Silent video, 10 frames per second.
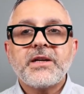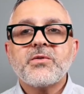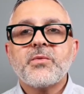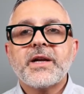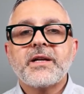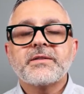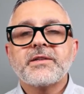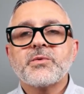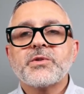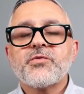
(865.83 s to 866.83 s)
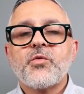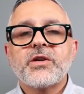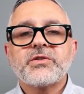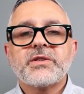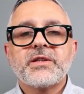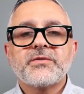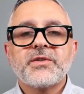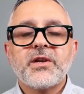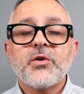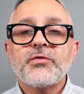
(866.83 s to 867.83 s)
Either way, guys, thanks so much for watching today's
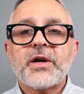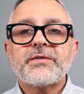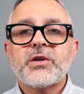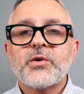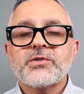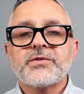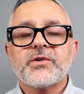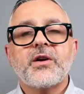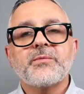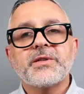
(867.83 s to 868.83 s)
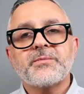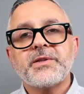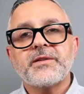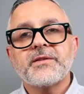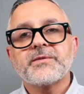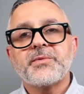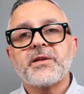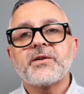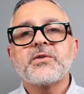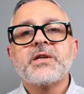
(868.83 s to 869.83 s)
video. If you have any questions or comments, please list
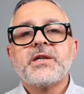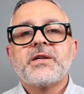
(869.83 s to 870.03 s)
below.